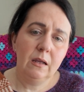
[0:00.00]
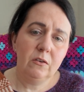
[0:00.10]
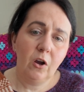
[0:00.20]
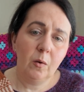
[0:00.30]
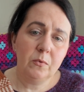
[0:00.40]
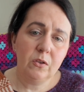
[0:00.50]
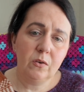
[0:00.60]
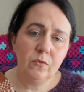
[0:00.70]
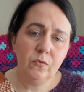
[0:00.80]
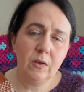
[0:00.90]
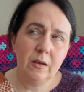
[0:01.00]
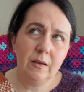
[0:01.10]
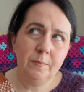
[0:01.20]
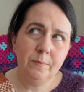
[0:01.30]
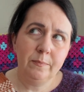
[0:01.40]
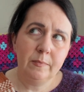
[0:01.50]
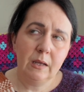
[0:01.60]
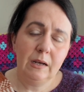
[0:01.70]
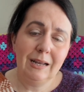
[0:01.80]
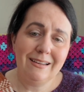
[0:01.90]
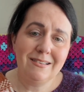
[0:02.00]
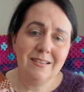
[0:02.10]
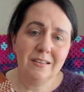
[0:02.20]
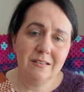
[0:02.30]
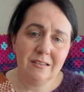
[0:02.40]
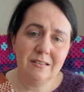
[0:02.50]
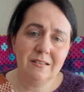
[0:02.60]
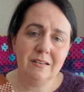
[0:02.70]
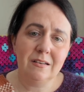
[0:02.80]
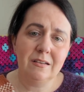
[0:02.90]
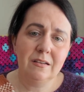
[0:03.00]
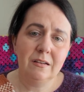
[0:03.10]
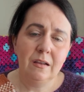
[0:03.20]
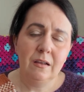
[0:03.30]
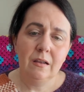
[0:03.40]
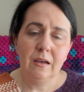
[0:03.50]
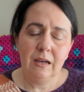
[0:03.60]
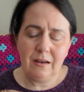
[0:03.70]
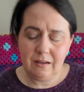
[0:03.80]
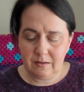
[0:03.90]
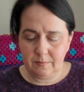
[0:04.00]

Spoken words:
terms of nice, consistent. And